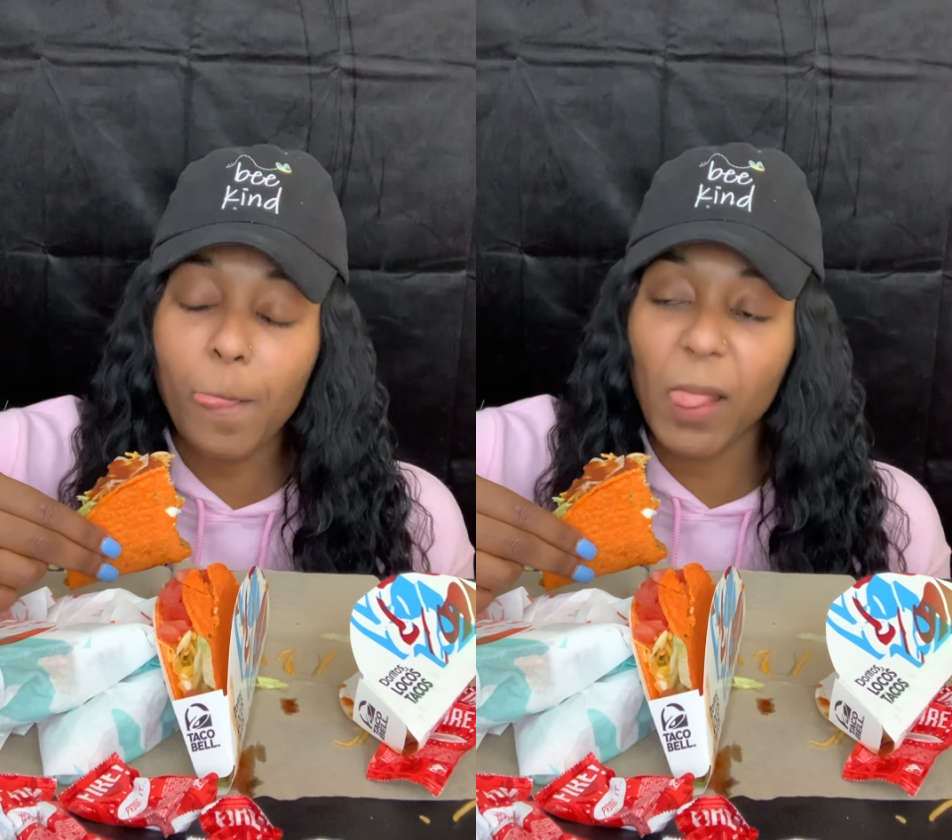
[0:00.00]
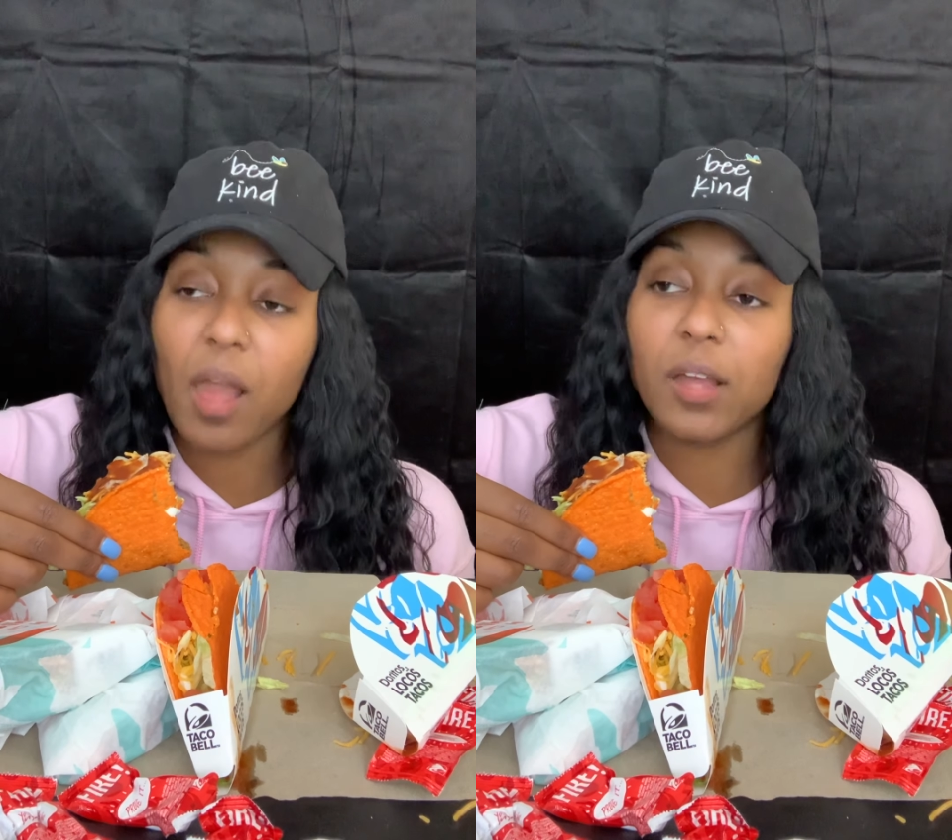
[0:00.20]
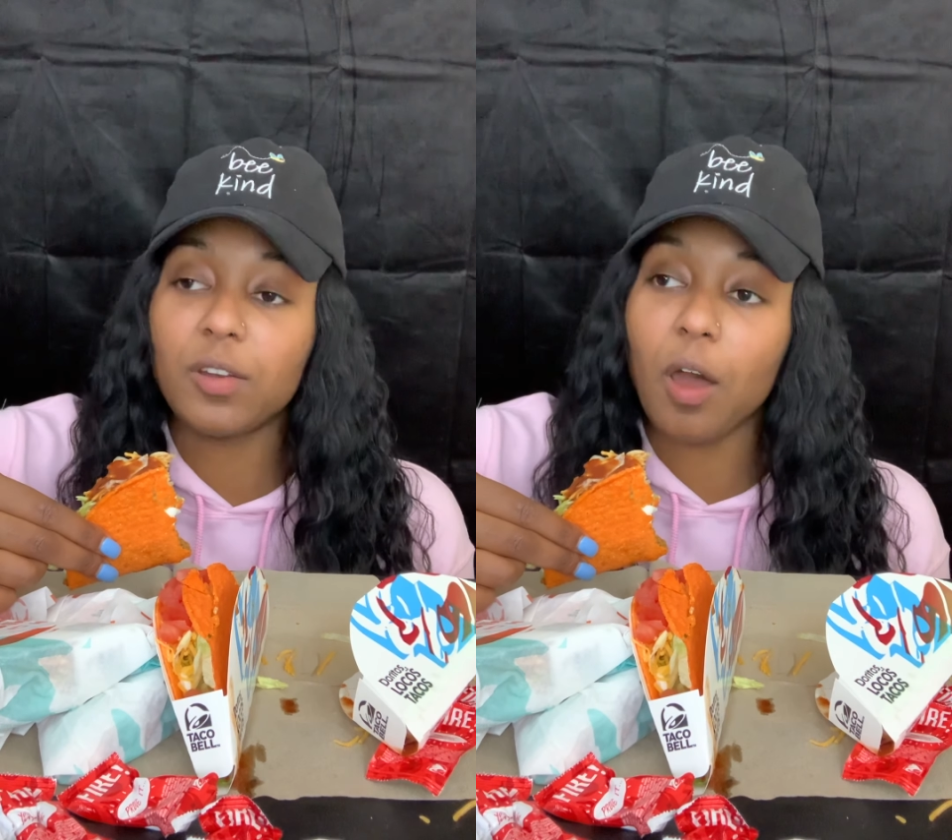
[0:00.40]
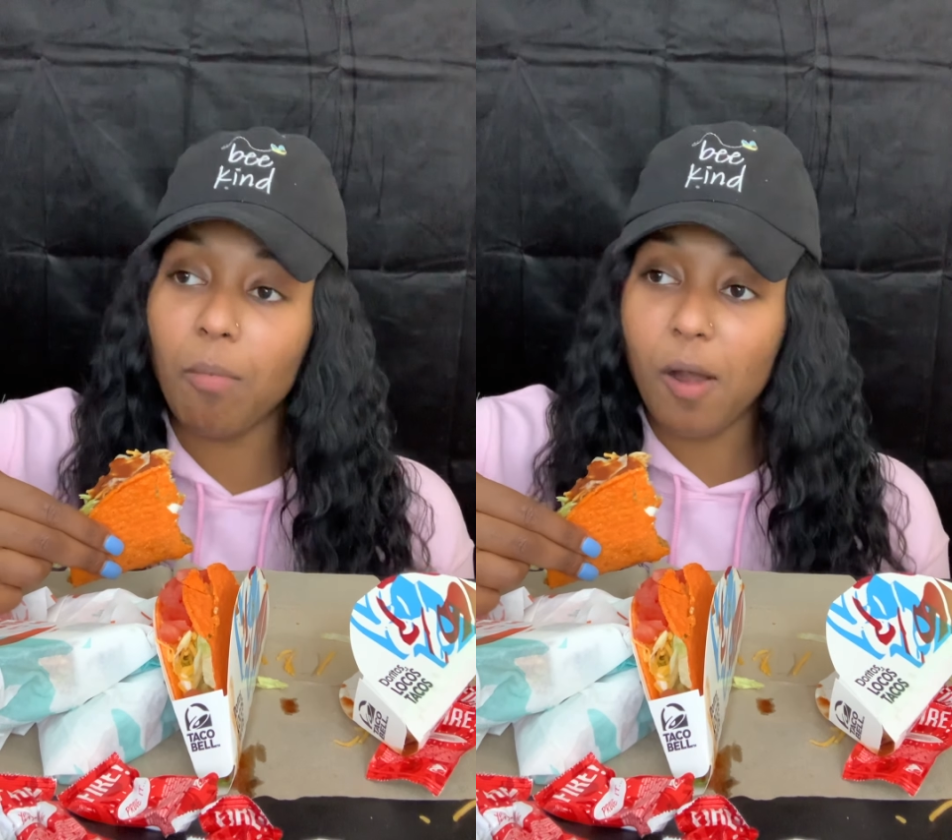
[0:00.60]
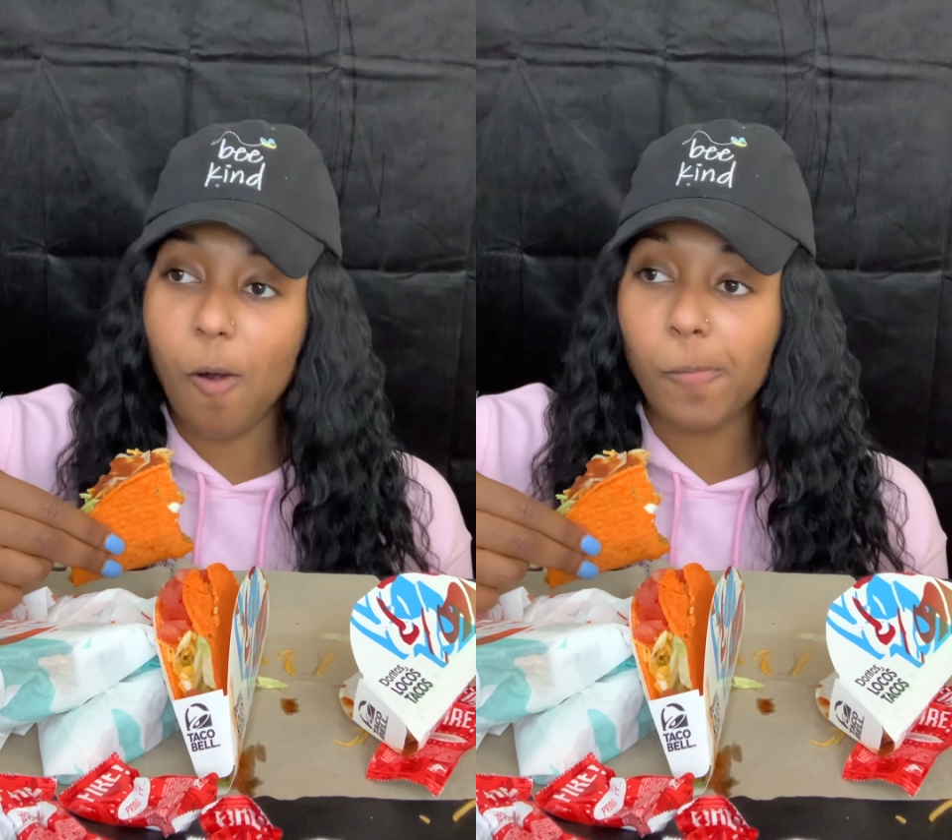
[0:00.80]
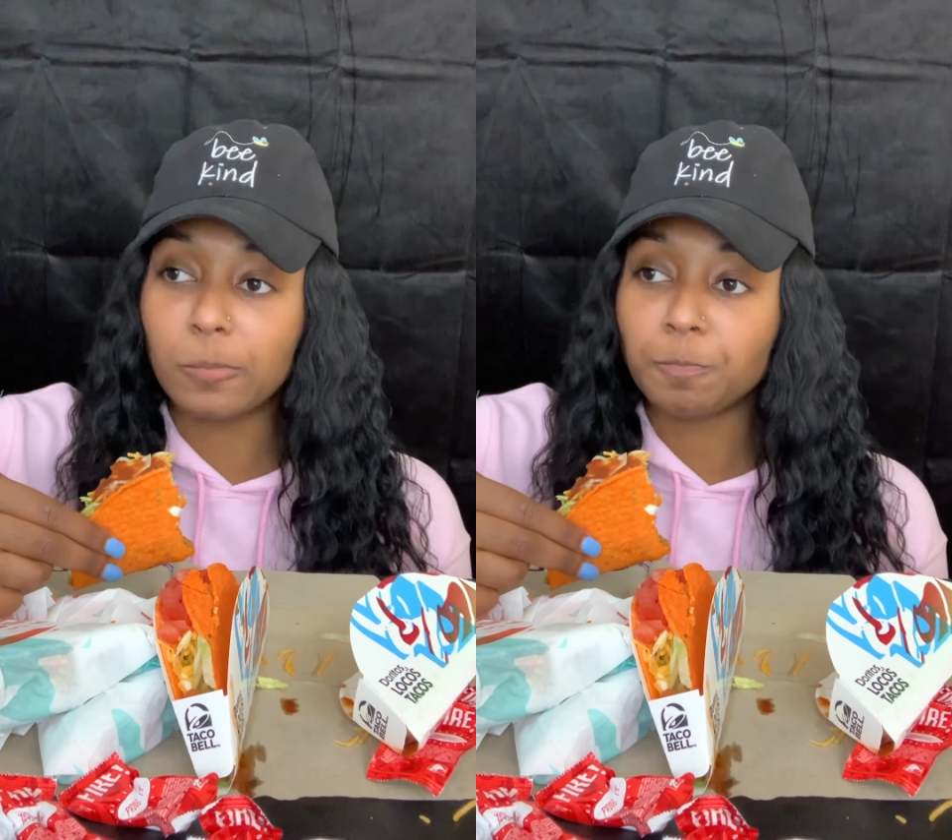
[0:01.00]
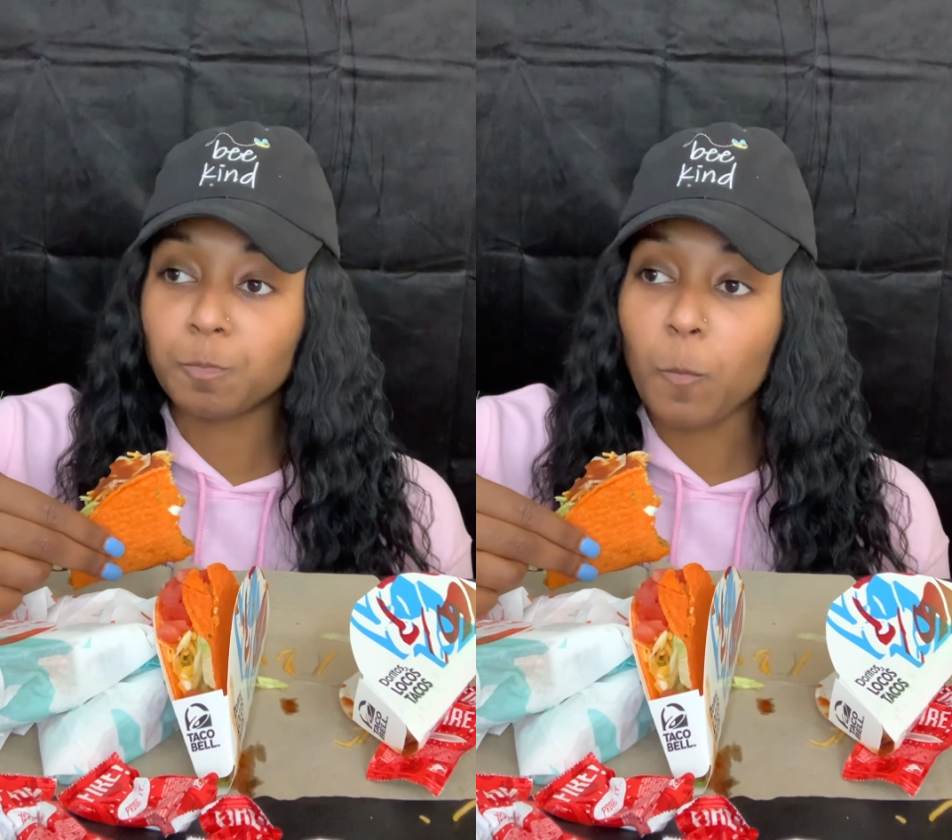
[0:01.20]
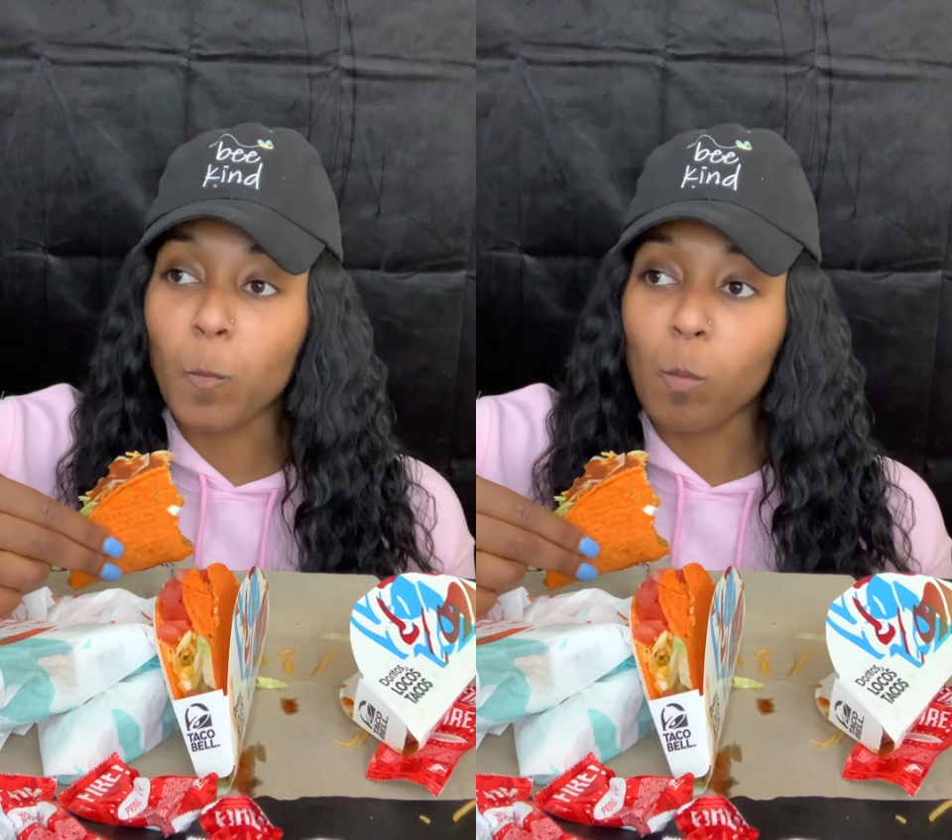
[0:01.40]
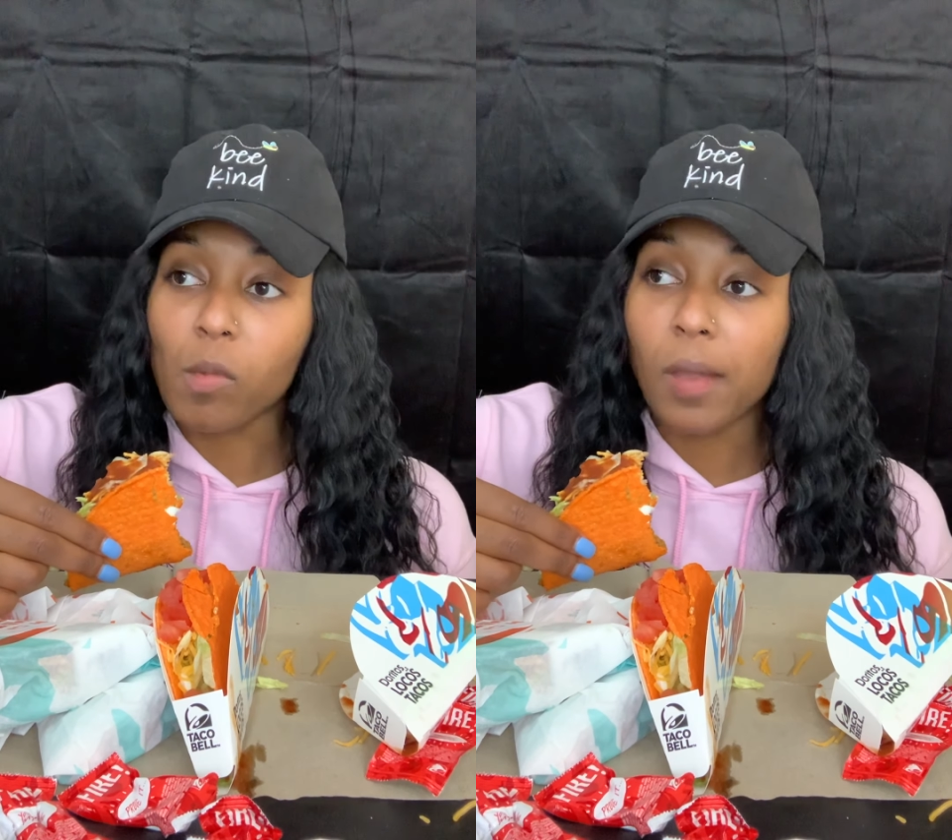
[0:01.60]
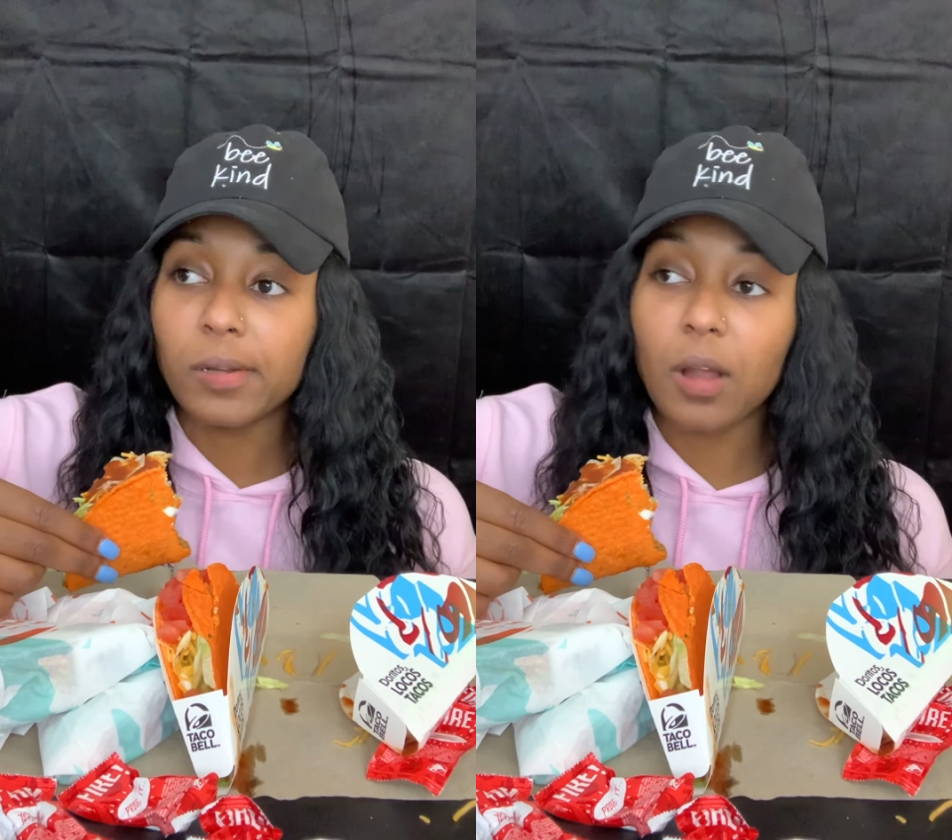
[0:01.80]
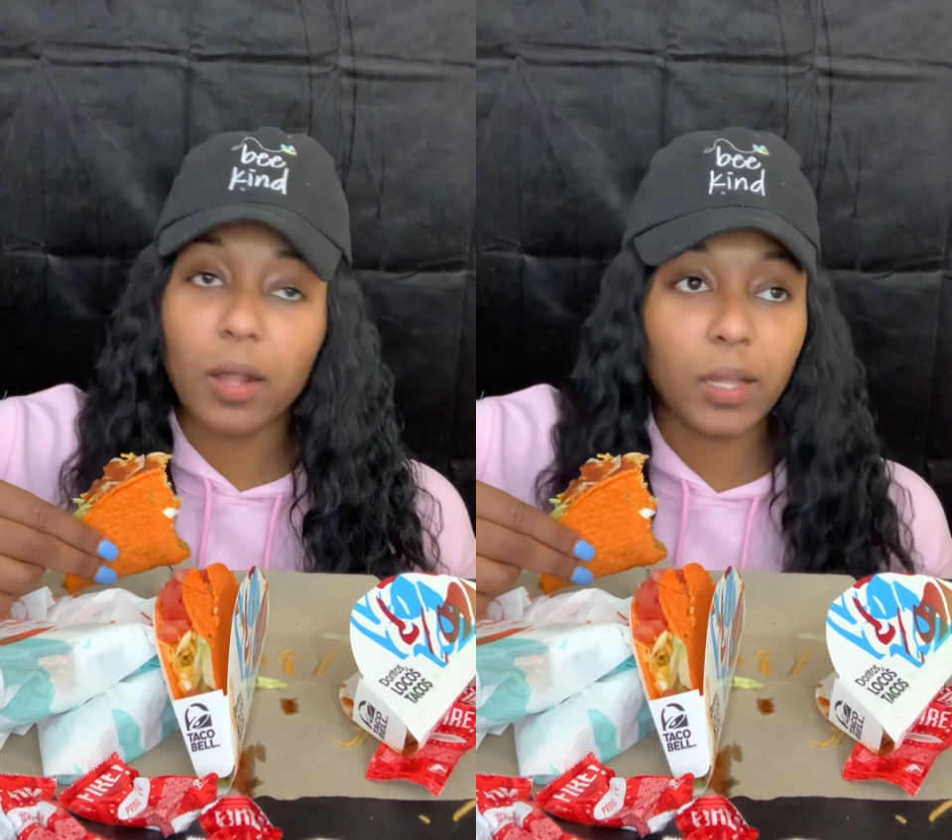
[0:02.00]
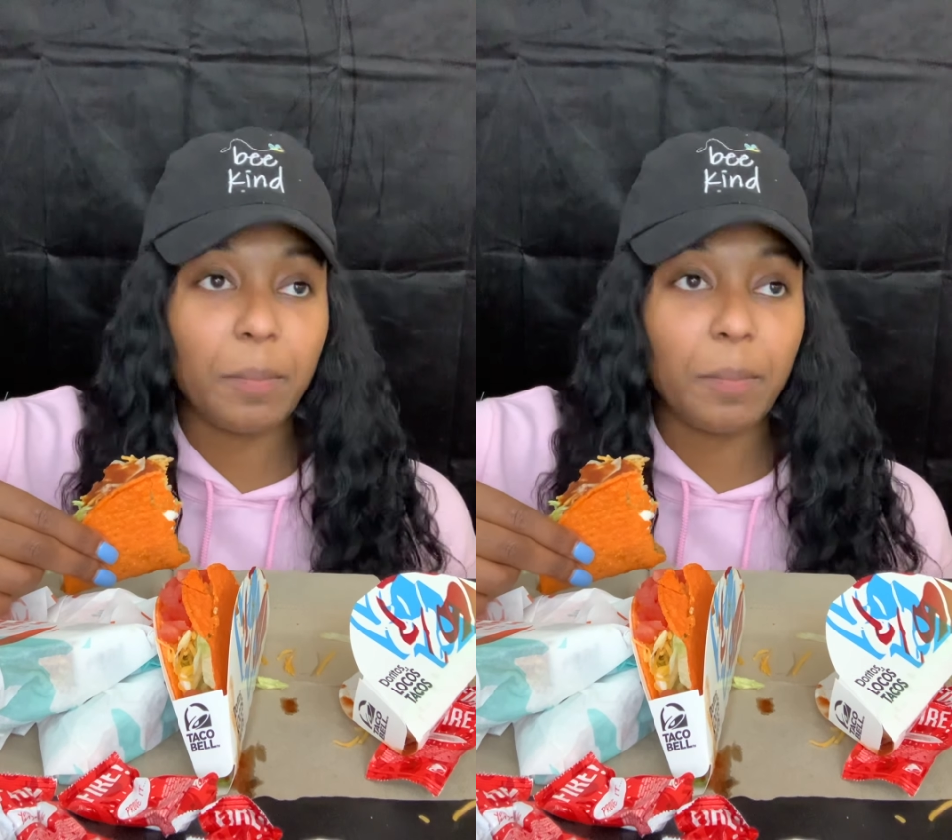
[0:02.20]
adobo, garlic